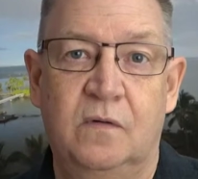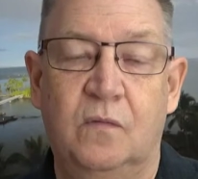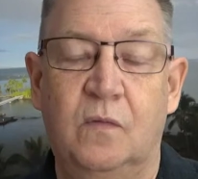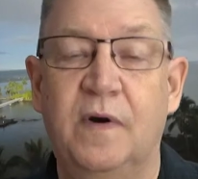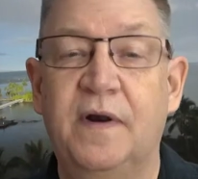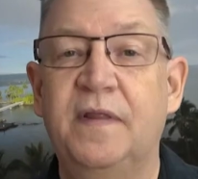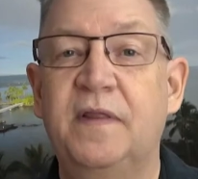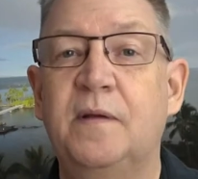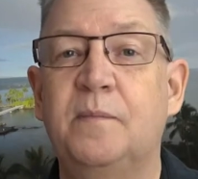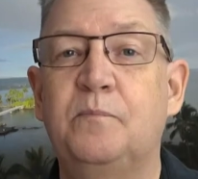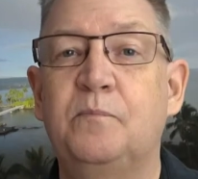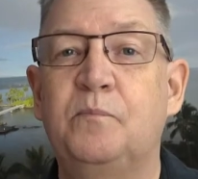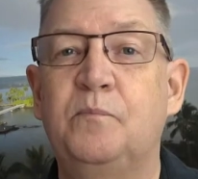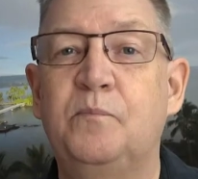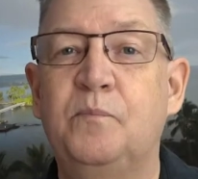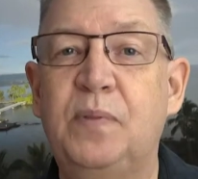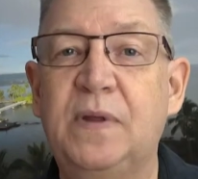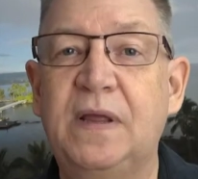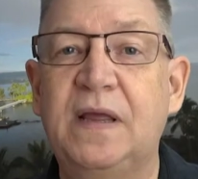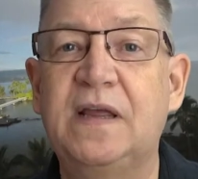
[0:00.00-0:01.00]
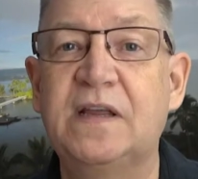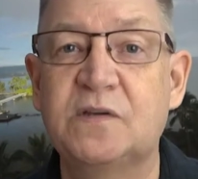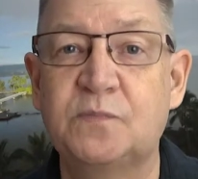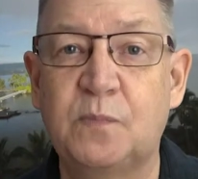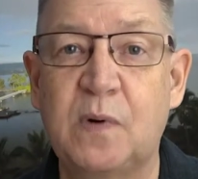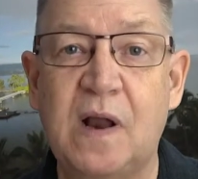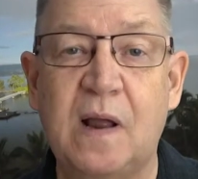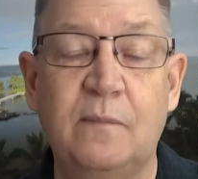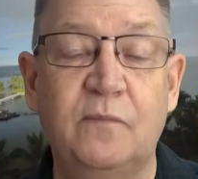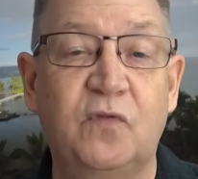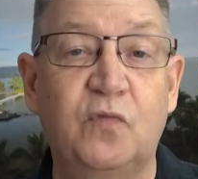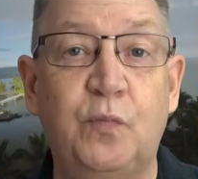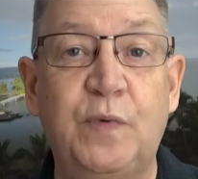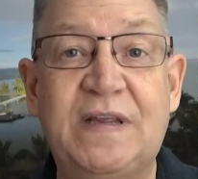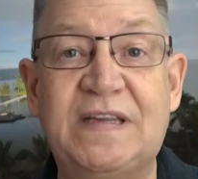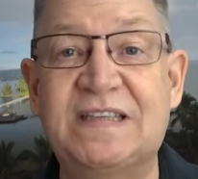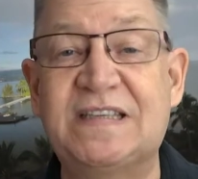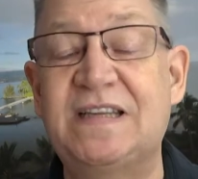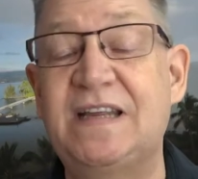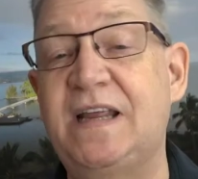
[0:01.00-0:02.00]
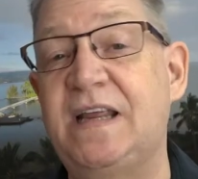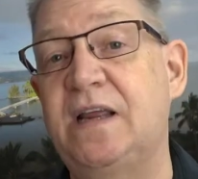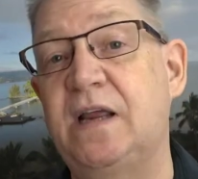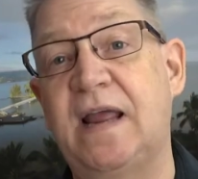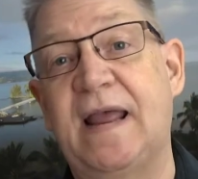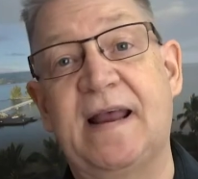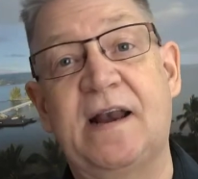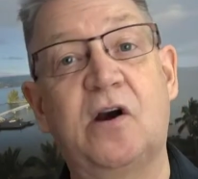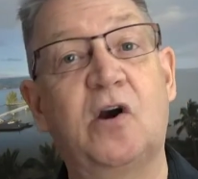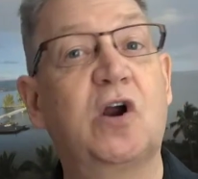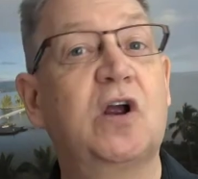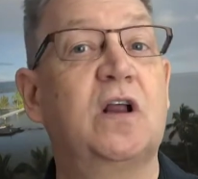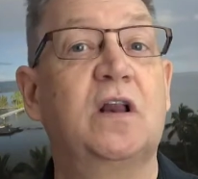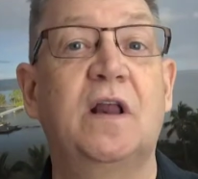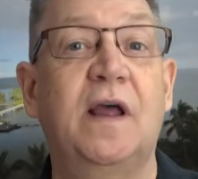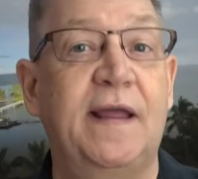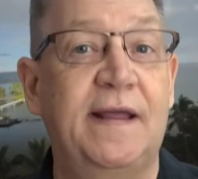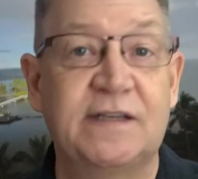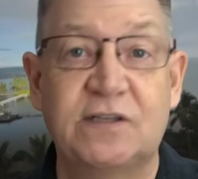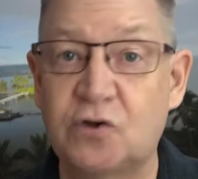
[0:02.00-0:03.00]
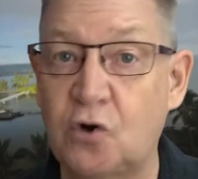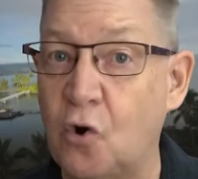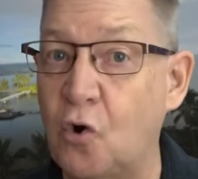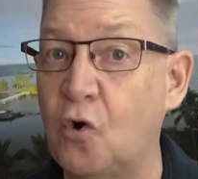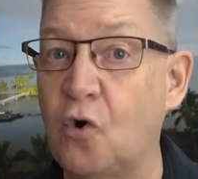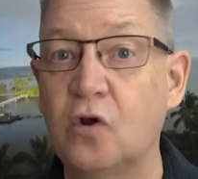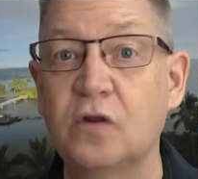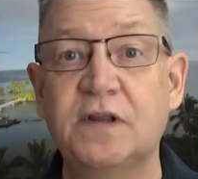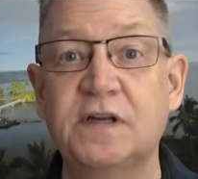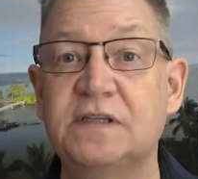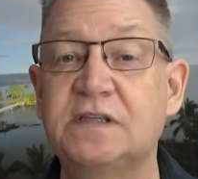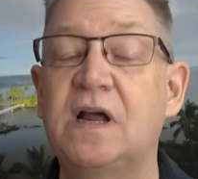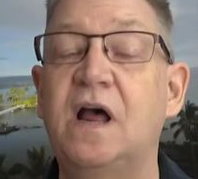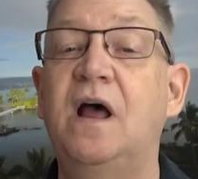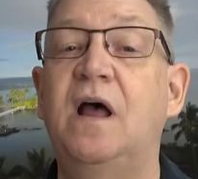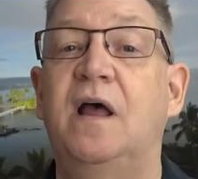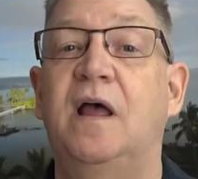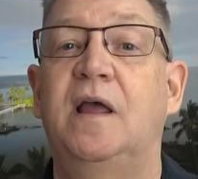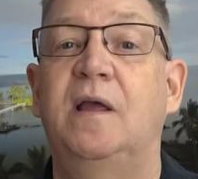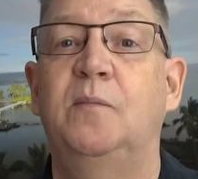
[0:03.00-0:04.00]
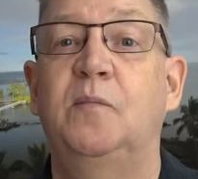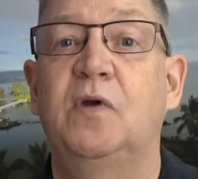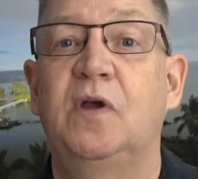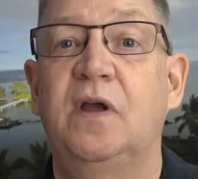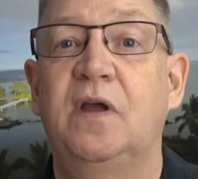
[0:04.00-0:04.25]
One of the biggest problems we see at our clients all the time